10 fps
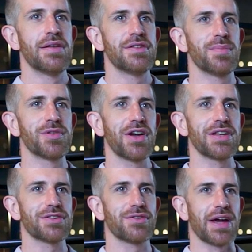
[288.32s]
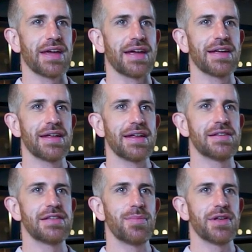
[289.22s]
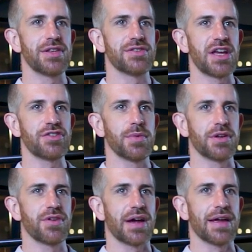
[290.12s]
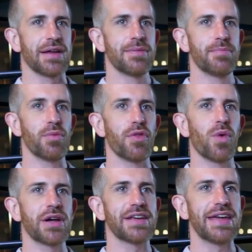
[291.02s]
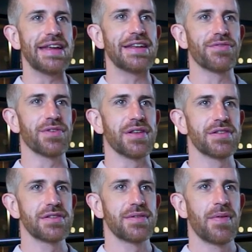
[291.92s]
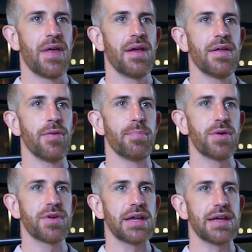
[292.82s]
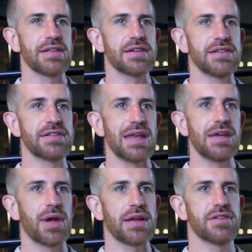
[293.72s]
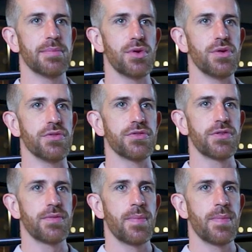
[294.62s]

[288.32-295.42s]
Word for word: Subsidence cracking is similar to settlement cracking, but with one key difference the building is continuing to move.